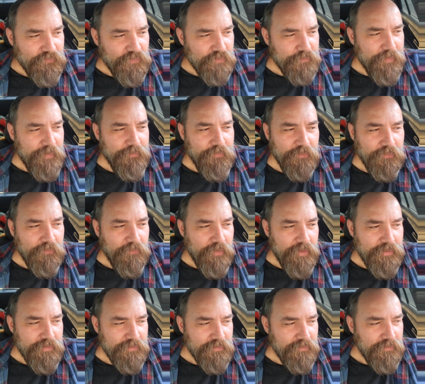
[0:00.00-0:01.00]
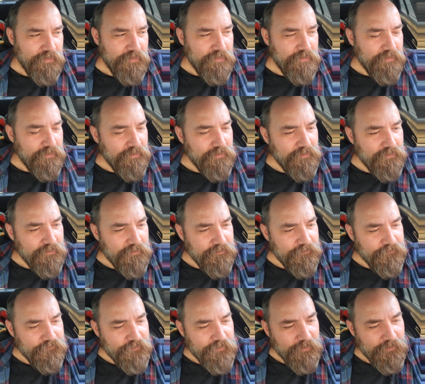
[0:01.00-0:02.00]
Those people are crazy there.
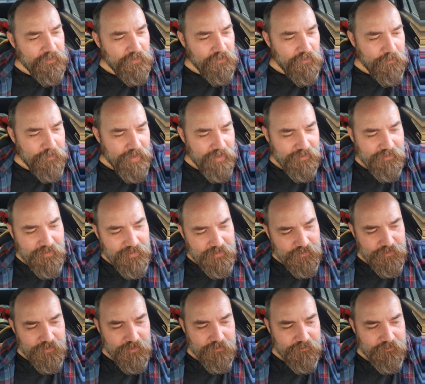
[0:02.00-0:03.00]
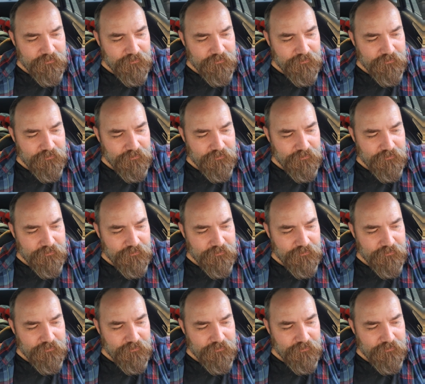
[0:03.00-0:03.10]
I'm not going back to that gym.